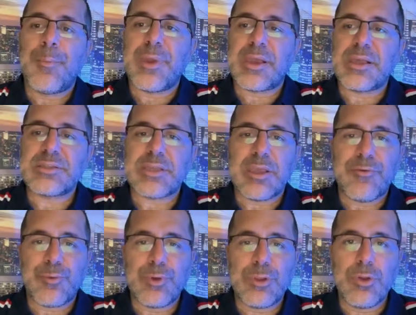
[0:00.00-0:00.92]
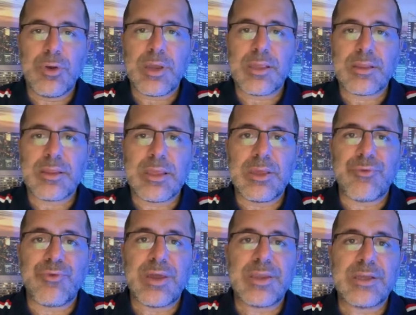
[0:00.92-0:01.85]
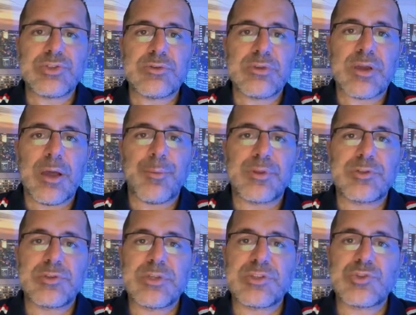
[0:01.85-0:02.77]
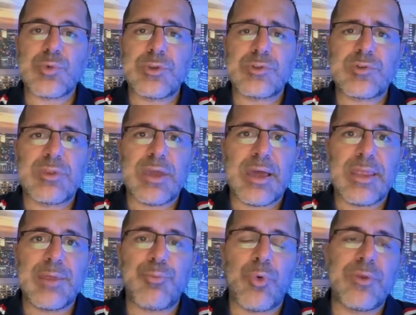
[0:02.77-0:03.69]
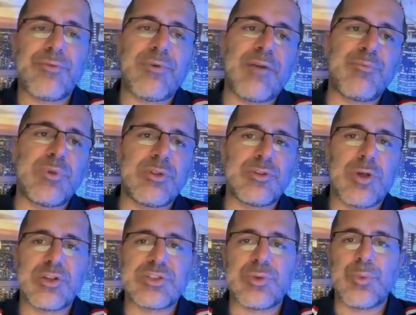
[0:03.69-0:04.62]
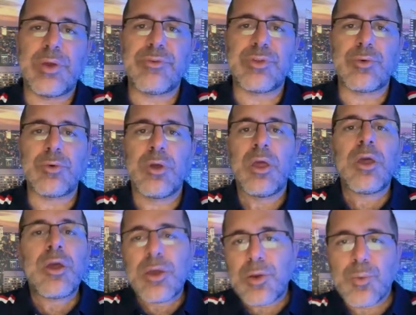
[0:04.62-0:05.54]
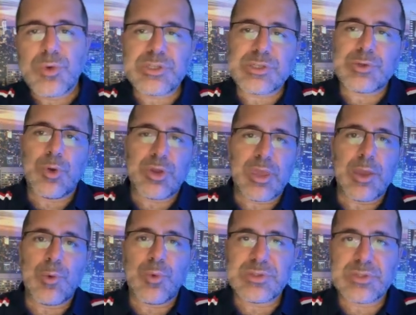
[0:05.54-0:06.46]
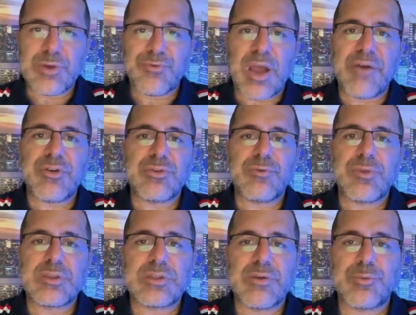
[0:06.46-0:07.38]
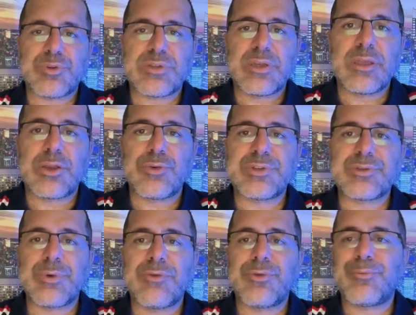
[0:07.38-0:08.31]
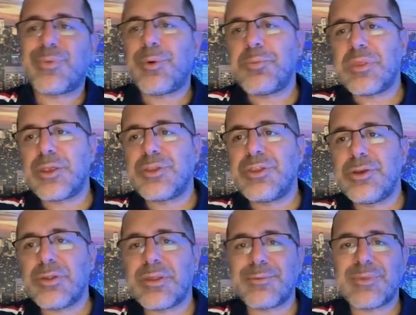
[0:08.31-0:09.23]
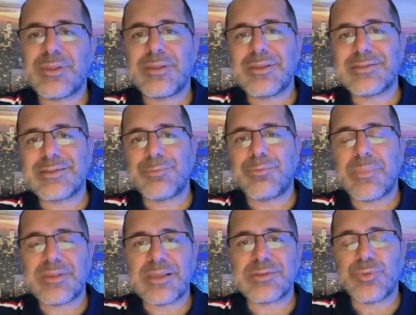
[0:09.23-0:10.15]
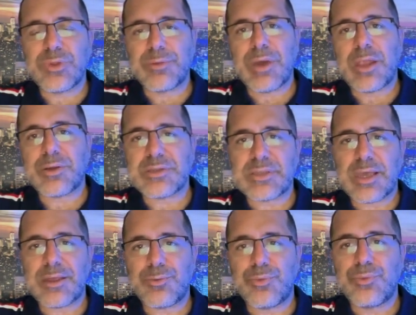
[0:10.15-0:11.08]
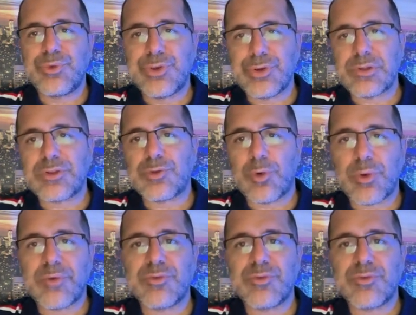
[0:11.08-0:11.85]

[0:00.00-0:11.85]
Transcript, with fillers: Because if we look at the financial of the company, in 2022, they had $8.5 million in revenue, which, okay, was a 557% increase revenue. I mean, they're nearly, it doesn't really matter because they had nearly no